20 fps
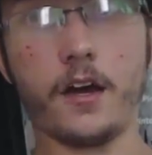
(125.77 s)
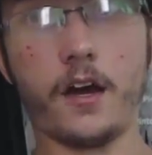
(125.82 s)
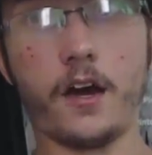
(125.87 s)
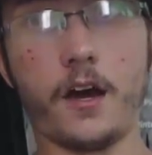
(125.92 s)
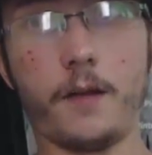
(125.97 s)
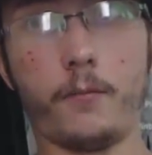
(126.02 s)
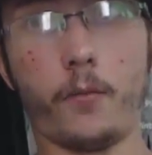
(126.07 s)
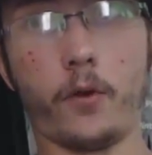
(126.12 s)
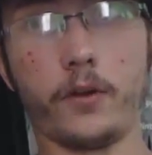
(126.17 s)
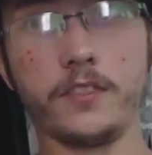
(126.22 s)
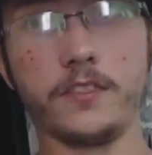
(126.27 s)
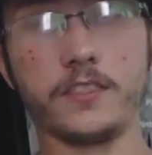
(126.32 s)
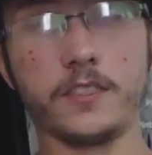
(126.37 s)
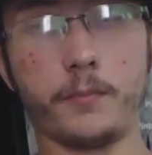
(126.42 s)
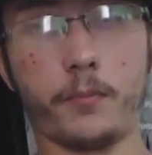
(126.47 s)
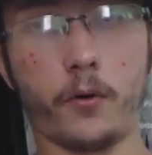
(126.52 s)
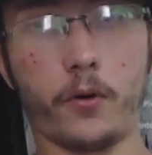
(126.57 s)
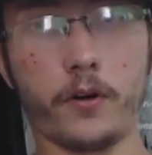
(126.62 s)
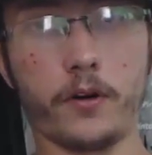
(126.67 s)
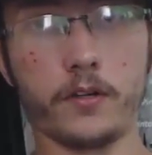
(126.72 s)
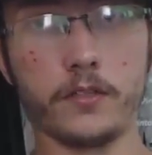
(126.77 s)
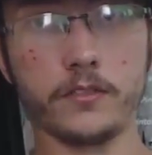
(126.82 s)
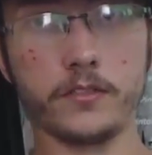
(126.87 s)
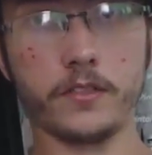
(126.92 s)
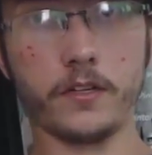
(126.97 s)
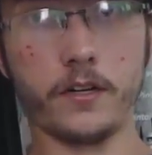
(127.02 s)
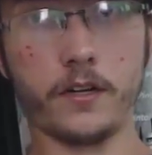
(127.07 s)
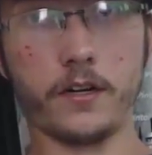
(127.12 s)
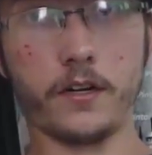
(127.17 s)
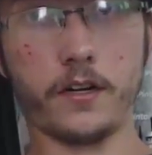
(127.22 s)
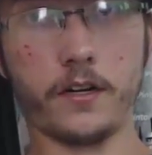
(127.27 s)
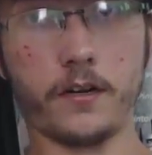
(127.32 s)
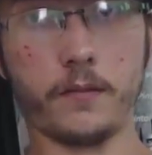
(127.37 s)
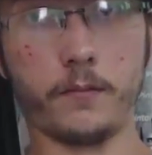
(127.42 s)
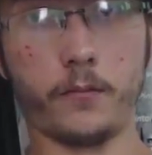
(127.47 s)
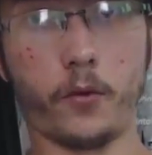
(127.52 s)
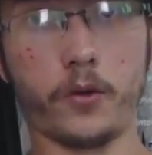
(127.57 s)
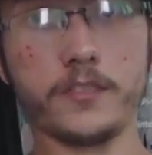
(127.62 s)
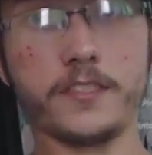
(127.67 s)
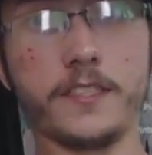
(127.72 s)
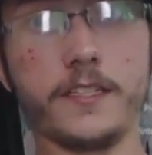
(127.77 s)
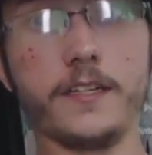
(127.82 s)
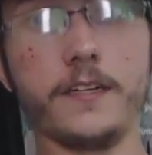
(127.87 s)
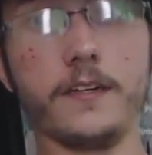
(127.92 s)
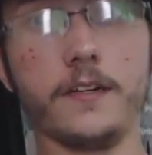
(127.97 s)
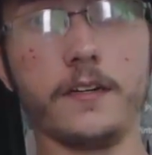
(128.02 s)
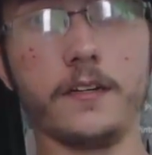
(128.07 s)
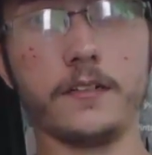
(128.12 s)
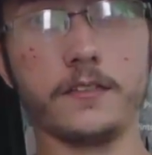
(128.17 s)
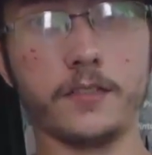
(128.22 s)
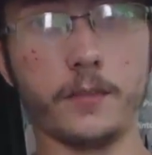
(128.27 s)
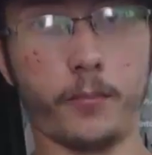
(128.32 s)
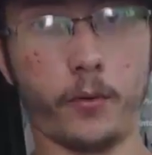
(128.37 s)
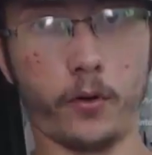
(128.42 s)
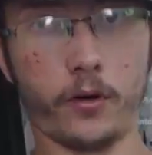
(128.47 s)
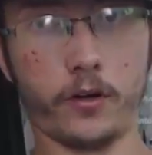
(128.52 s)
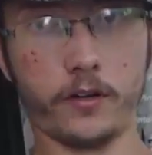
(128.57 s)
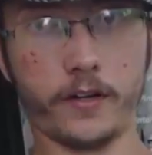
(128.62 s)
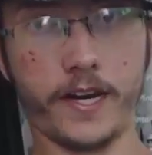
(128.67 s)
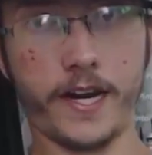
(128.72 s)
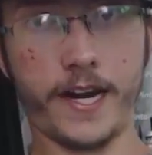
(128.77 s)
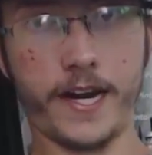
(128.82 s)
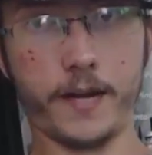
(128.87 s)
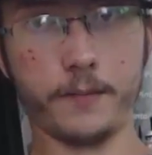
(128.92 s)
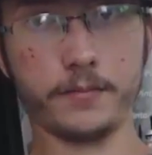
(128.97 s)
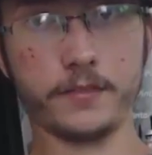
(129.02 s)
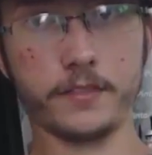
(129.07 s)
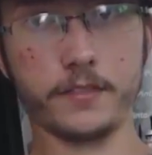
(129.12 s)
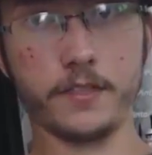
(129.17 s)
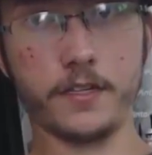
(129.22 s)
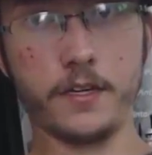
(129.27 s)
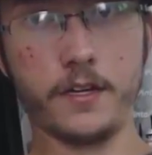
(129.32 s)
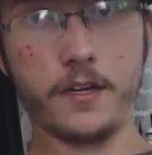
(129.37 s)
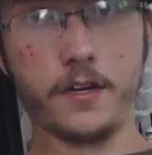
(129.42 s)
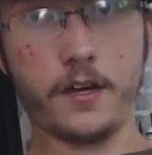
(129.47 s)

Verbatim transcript: uh, Morsi supporters, uh, Morsi supporter camps,